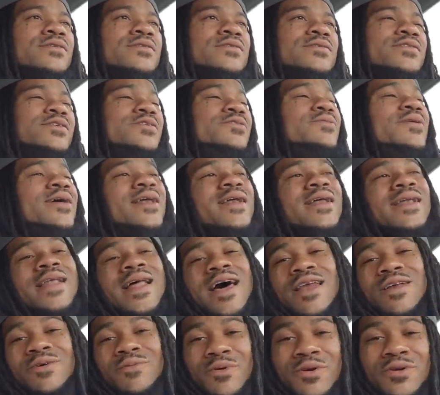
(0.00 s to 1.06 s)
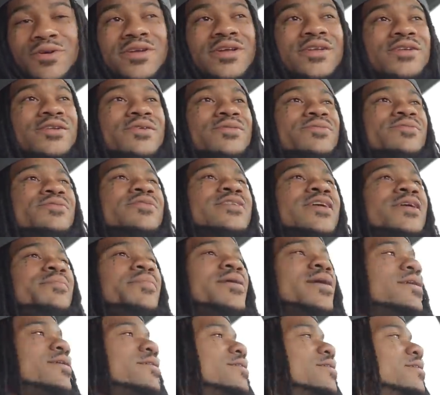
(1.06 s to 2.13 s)
So you got a lot of work to do. You talking
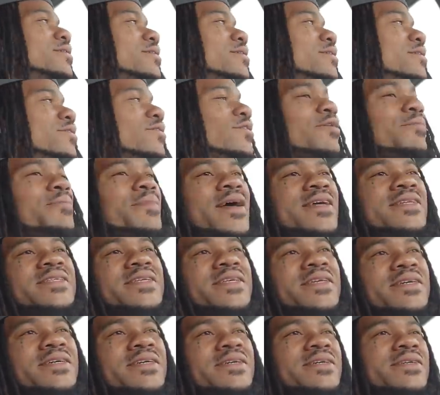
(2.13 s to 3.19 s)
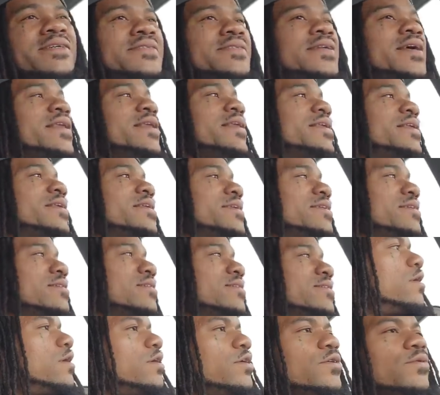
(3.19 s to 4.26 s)
about going back to the hood, standing in the
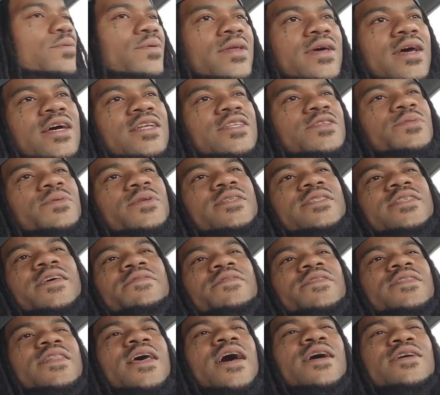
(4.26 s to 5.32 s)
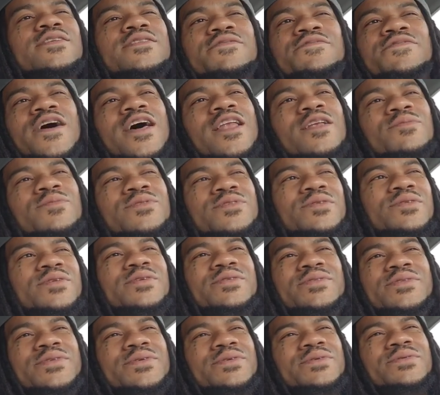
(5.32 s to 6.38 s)
hood. You only got 27,000 followers on
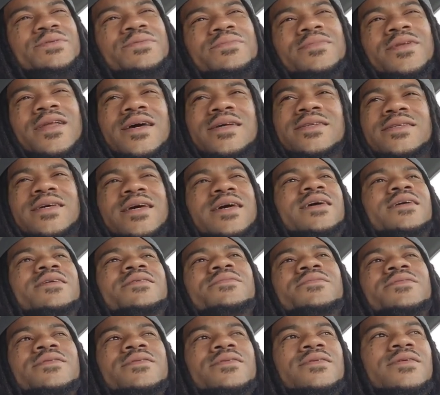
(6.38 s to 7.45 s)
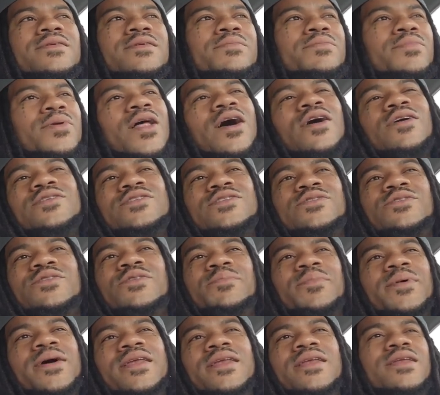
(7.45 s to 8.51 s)
YouTube. Like, damn, bloggers doing
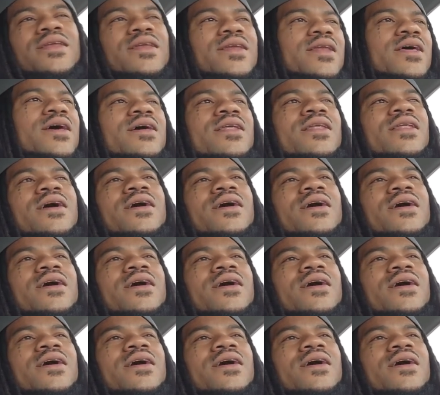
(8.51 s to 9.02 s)
better than that.